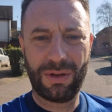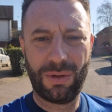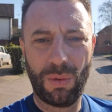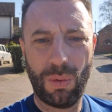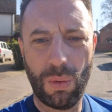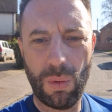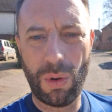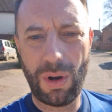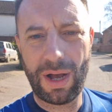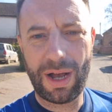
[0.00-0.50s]

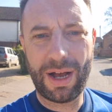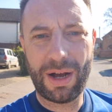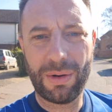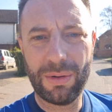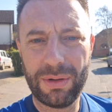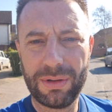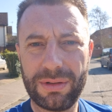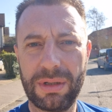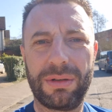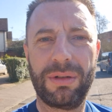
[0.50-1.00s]
Wow,
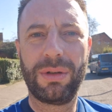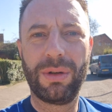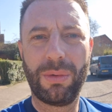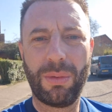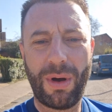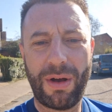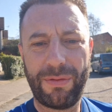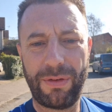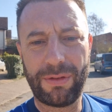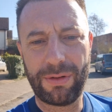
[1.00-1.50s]
the
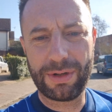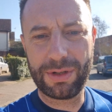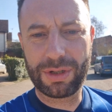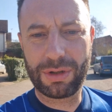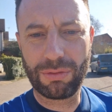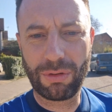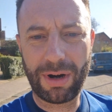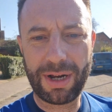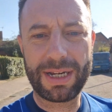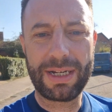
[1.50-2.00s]
weather is
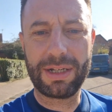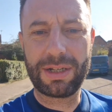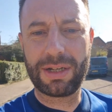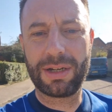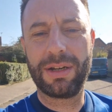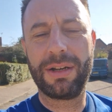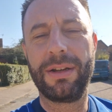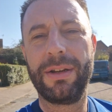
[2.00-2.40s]
great.